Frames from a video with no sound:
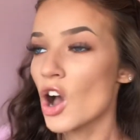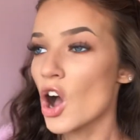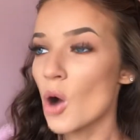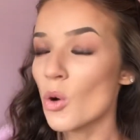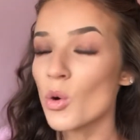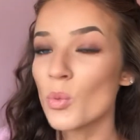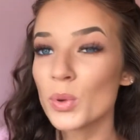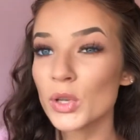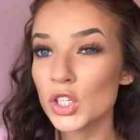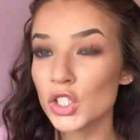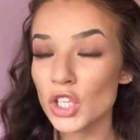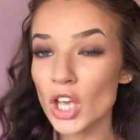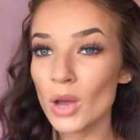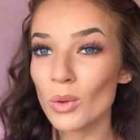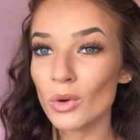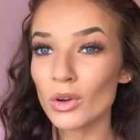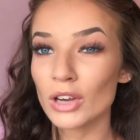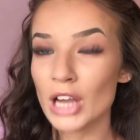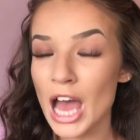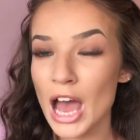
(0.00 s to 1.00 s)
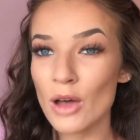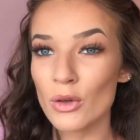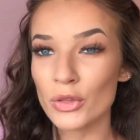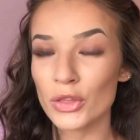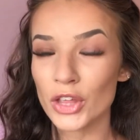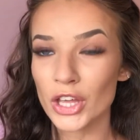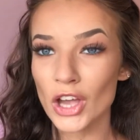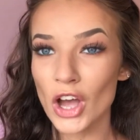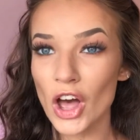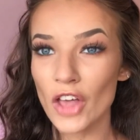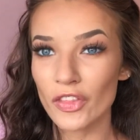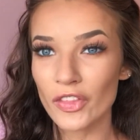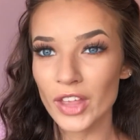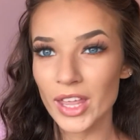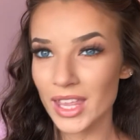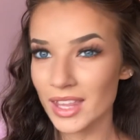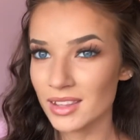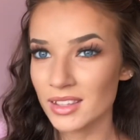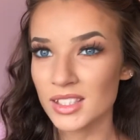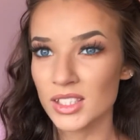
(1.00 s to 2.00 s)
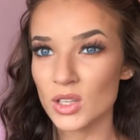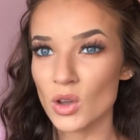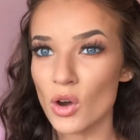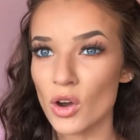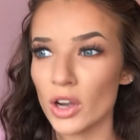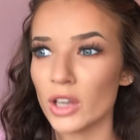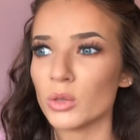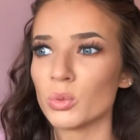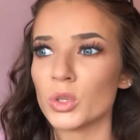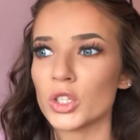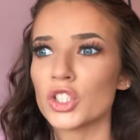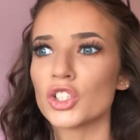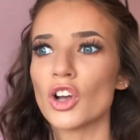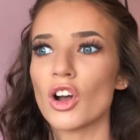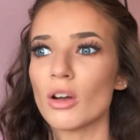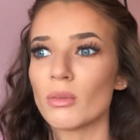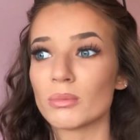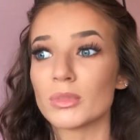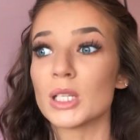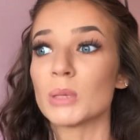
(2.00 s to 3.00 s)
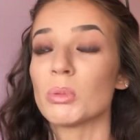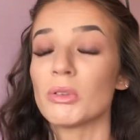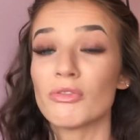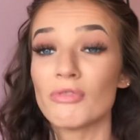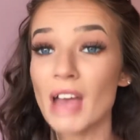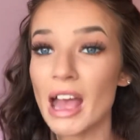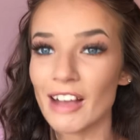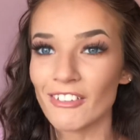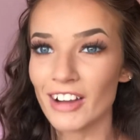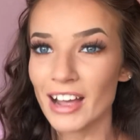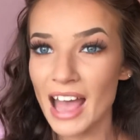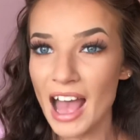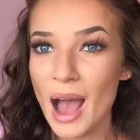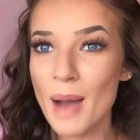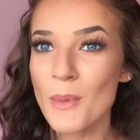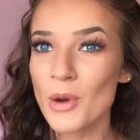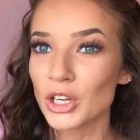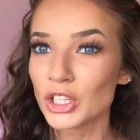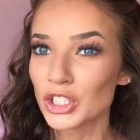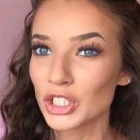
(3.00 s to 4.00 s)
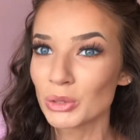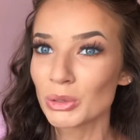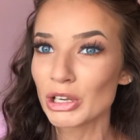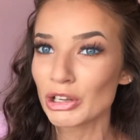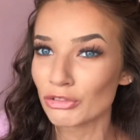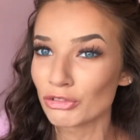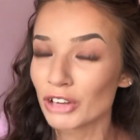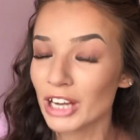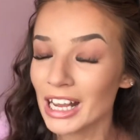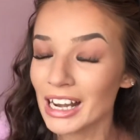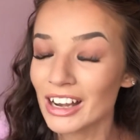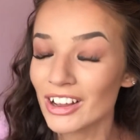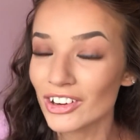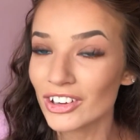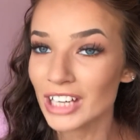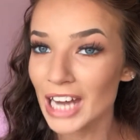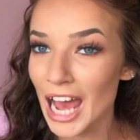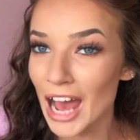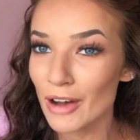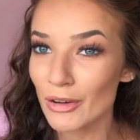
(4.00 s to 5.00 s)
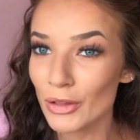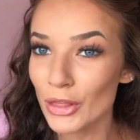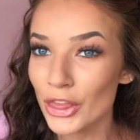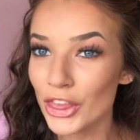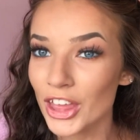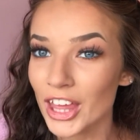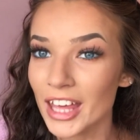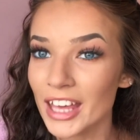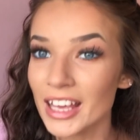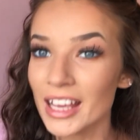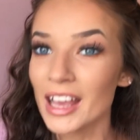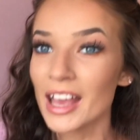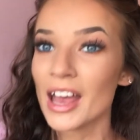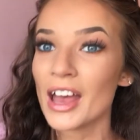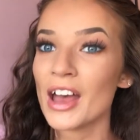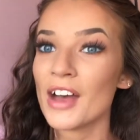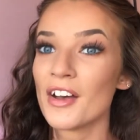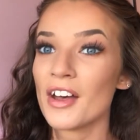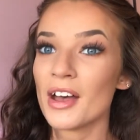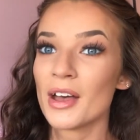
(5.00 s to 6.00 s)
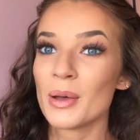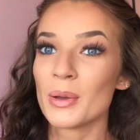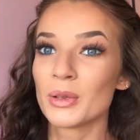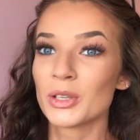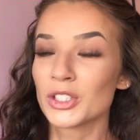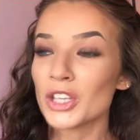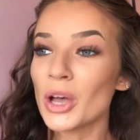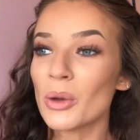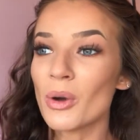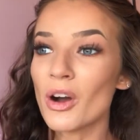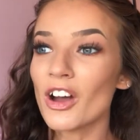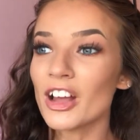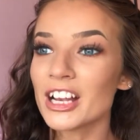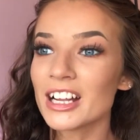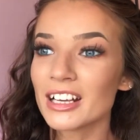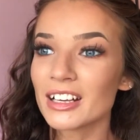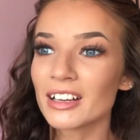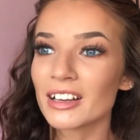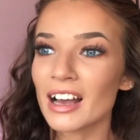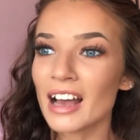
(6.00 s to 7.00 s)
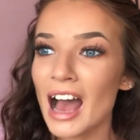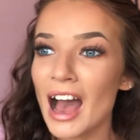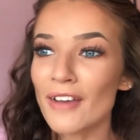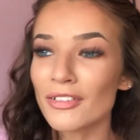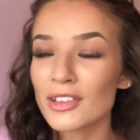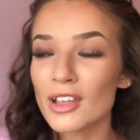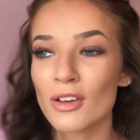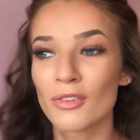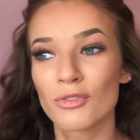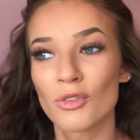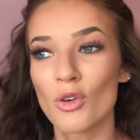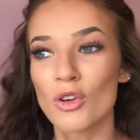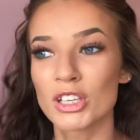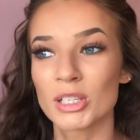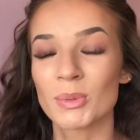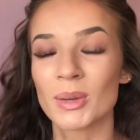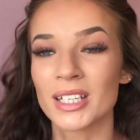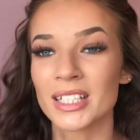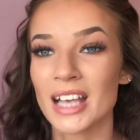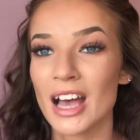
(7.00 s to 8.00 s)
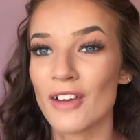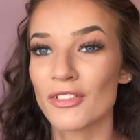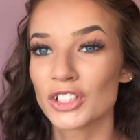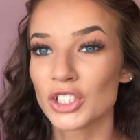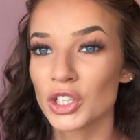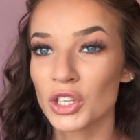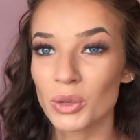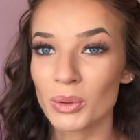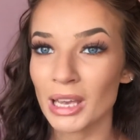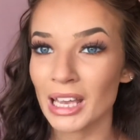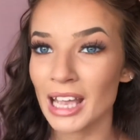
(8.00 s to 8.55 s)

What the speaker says: I will be so unhealthy on the inside, which to be fair, I do eat really unhealthy. So I have to force myself to